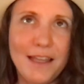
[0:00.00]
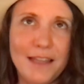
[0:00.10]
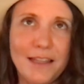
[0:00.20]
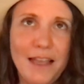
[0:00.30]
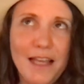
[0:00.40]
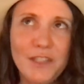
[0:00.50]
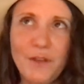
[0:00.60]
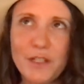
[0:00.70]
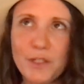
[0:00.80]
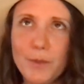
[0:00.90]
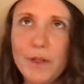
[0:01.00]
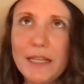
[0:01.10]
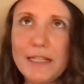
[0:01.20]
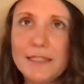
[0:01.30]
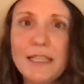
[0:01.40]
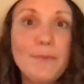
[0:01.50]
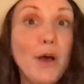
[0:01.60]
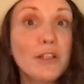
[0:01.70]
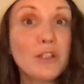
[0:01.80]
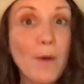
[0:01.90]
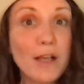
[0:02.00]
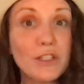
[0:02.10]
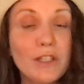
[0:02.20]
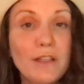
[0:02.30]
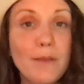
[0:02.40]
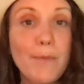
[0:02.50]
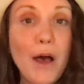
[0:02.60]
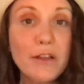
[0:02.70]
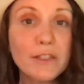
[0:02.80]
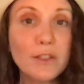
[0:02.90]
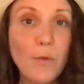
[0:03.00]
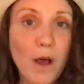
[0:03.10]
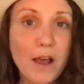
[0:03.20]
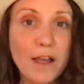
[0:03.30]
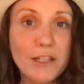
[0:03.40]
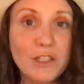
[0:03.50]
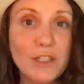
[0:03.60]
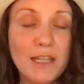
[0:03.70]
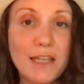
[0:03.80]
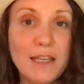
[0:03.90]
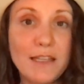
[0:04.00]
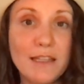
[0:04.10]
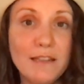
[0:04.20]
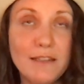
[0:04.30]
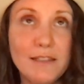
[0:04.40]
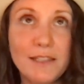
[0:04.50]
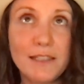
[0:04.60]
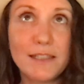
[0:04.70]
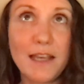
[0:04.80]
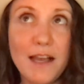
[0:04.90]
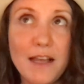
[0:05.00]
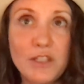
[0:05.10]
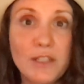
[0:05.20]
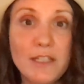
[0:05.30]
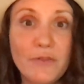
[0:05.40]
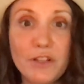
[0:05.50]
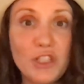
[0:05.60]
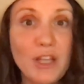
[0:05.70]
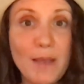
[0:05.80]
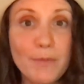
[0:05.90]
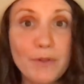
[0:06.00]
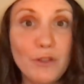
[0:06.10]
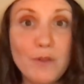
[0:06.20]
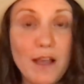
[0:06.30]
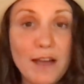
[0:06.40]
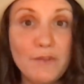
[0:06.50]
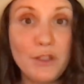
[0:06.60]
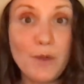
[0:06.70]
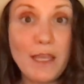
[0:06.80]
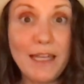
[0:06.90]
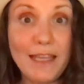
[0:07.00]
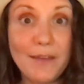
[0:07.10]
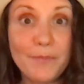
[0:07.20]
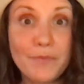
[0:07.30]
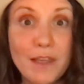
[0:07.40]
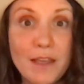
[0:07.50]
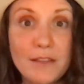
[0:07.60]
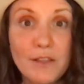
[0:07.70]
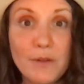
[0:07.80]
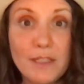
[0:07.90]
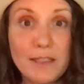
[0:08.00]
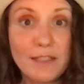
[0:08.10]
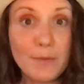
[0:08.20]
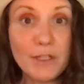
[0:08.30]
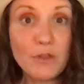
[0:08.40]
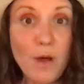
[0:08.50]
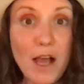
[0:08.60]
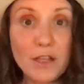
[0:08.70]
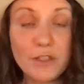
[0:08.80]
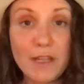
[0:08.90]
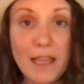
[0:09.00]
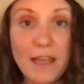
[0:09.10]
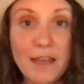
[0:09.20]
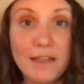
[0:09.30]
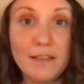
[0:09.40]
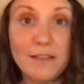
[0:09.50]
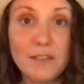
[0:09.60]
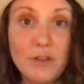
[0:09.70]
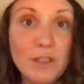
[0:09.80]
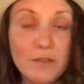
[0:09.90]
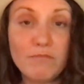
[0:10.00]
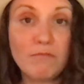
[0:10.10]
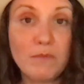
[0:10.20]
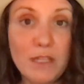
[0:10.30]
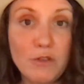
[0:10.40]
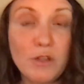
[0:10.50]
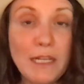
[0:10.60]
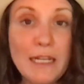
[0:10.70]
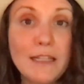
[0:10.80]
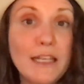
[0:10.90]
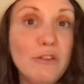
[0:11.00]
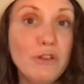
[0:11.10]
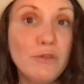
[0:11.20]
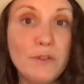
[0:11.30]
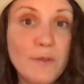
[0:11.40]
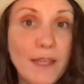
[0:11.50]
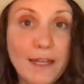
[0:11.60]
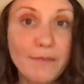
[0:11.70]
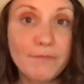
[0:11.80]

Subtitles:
the last vegetable is the ball squash. The ball squash is just a different shape, kind of zucchini. So it's a summer squash, and you just eat it like you do zucchini.